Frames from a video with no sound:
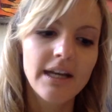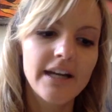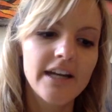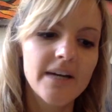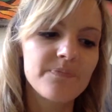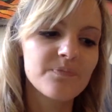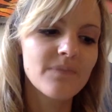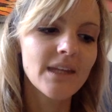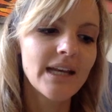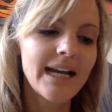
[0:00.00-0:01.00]

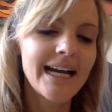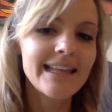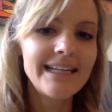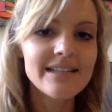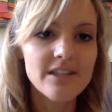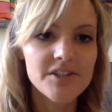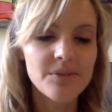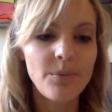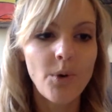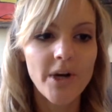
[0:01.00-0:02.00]
I think it's also
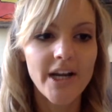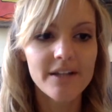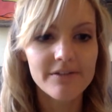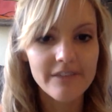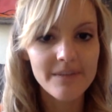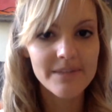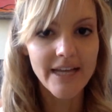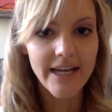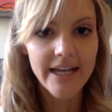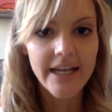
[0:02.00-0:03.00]
important on the flip
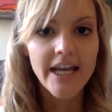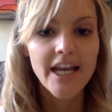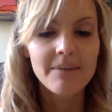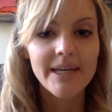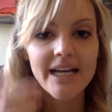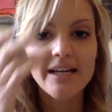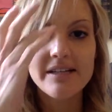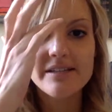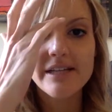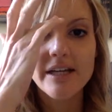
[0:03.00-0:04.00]
side
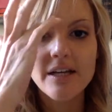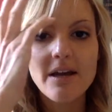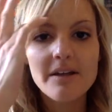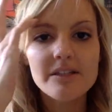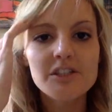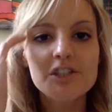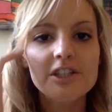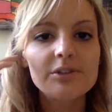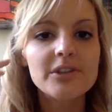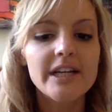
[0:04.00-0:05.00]
because
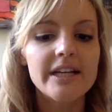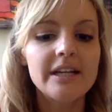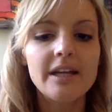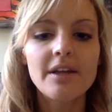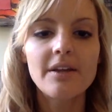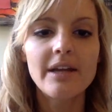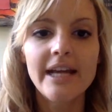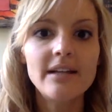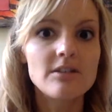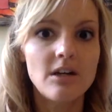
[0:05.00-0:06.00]
children
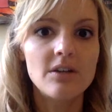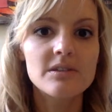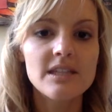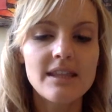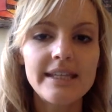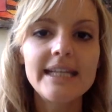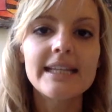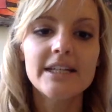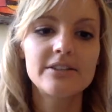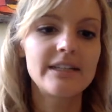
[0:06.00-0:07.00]
and adults think
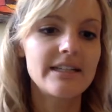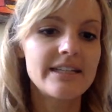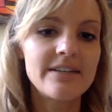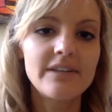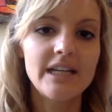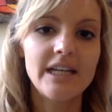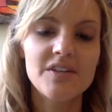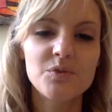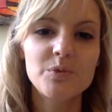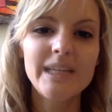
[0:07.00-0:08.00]
that creativity
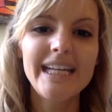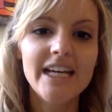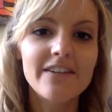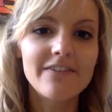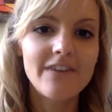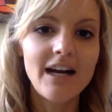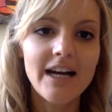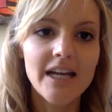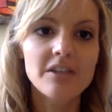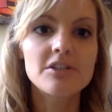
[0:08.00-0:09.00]
is really
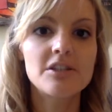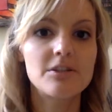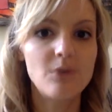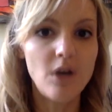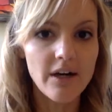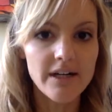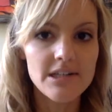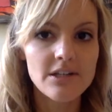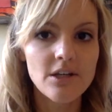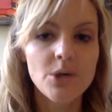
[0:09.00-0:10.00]
confined to
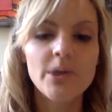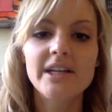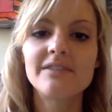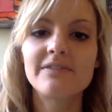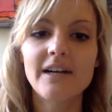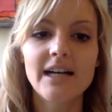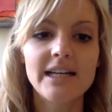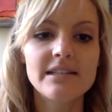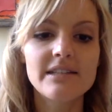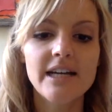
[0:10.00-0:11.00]
art, or
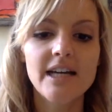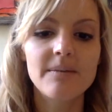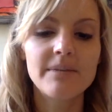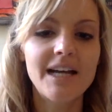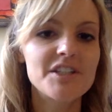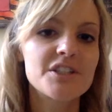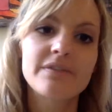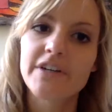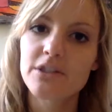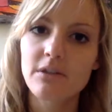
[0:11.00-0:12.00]
confined not just to
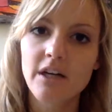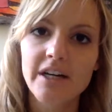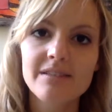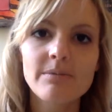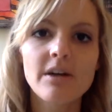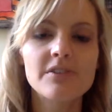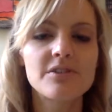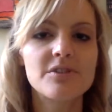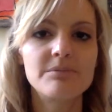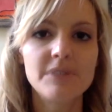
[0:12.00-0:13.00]
visual arts, but also
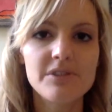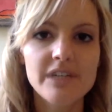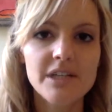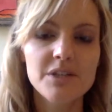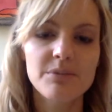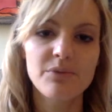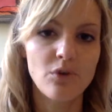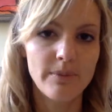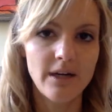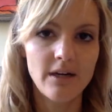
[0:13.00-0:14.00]
to music, to
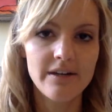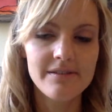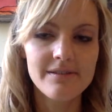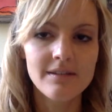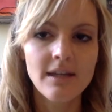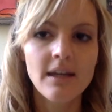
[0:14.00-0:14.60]
performing arts.